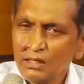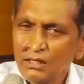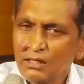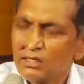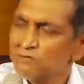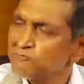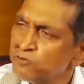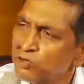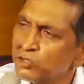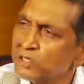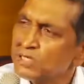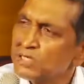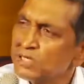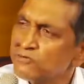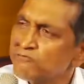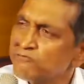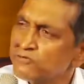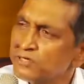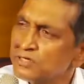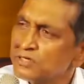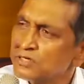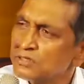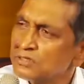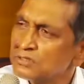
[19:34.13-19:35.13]
If only
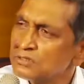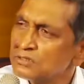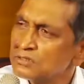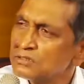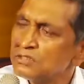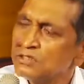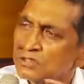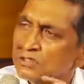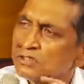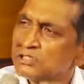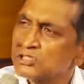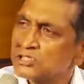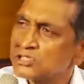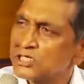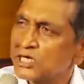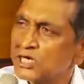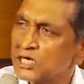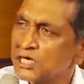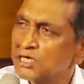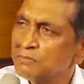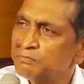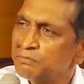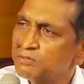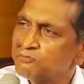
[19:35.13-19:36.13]
every girl
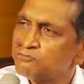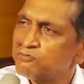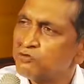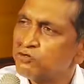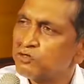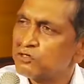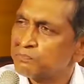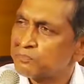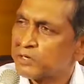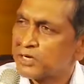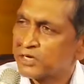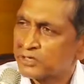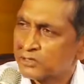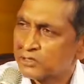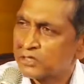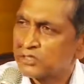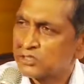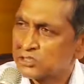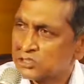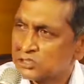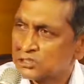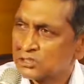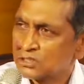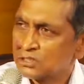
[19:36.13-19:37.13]
child before
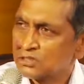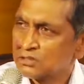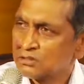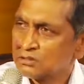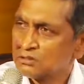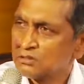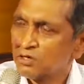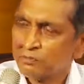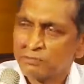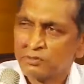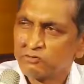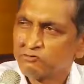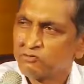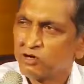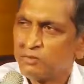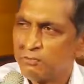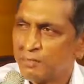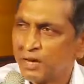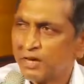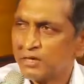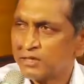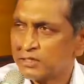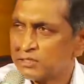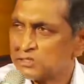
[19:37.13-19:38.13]
pregnancy or before
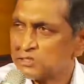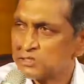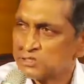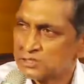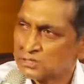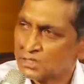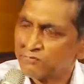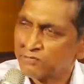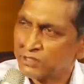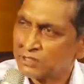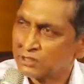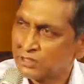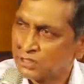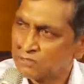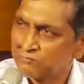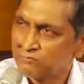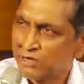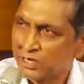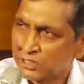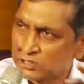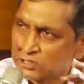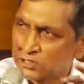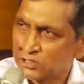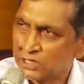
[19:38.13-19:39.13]
marriage is given that
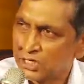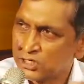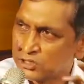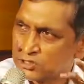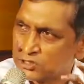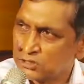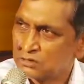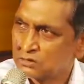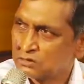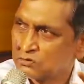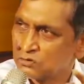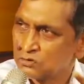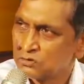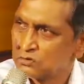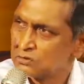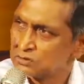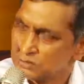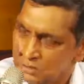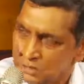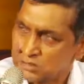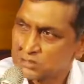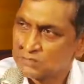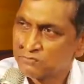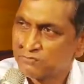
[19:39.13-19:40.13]
vaccination,
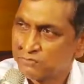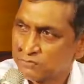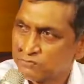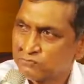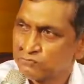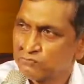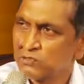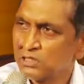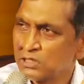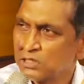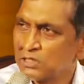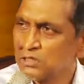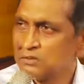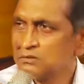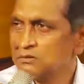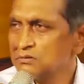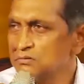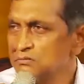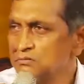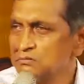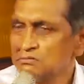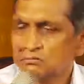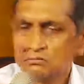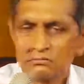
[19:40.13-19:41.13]
there's a fully
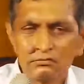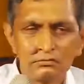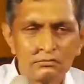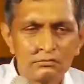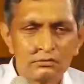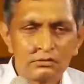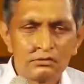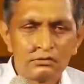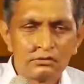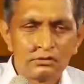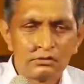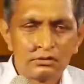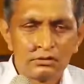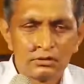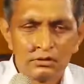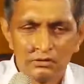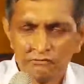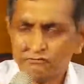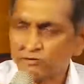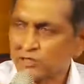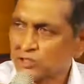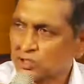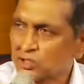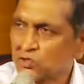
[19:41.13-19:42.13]

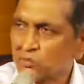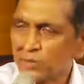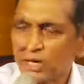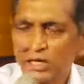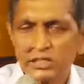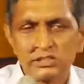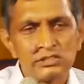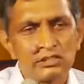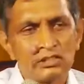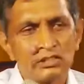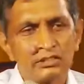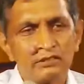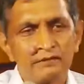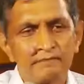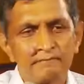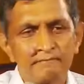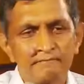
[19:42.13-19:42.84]
effective vaccine.